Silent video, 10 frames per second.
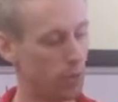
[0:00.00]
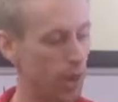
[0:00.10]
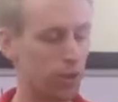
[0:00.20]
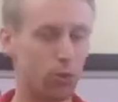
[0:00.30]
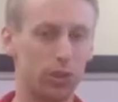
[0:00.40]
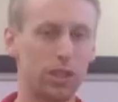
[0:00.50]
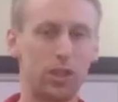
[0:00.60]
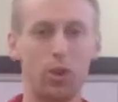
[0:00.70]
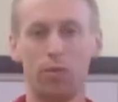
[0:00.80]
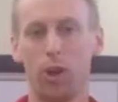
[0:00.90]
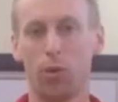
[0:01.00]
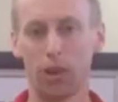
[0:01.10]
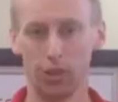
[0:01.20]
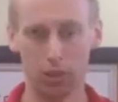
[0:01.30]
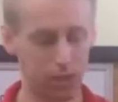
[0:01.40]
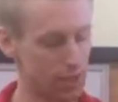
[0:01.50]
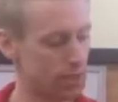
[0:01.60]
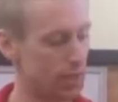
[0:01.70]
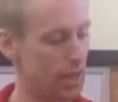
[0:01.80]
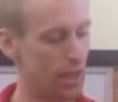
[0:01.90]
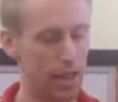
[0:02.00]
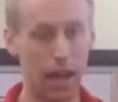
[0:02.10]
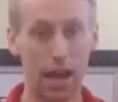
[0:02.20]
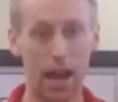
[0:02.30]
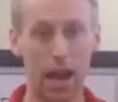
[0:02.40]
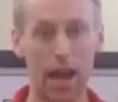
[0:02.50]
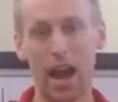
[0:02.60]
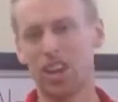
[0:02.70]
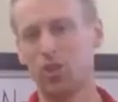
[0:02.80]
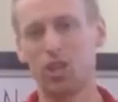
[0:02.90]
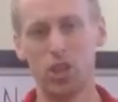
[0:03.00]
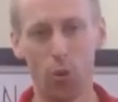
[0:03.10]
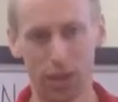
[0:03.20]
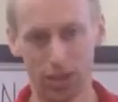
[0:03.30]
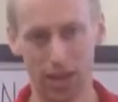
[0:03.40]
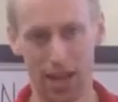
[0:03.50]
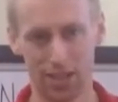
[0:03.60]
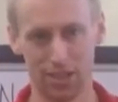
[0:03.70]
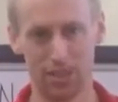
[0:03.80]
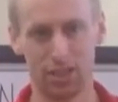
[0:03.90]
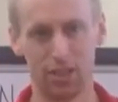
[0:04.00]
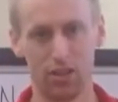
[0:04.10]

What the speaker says: well, I don't really know if I want to do this. I go to yoga class,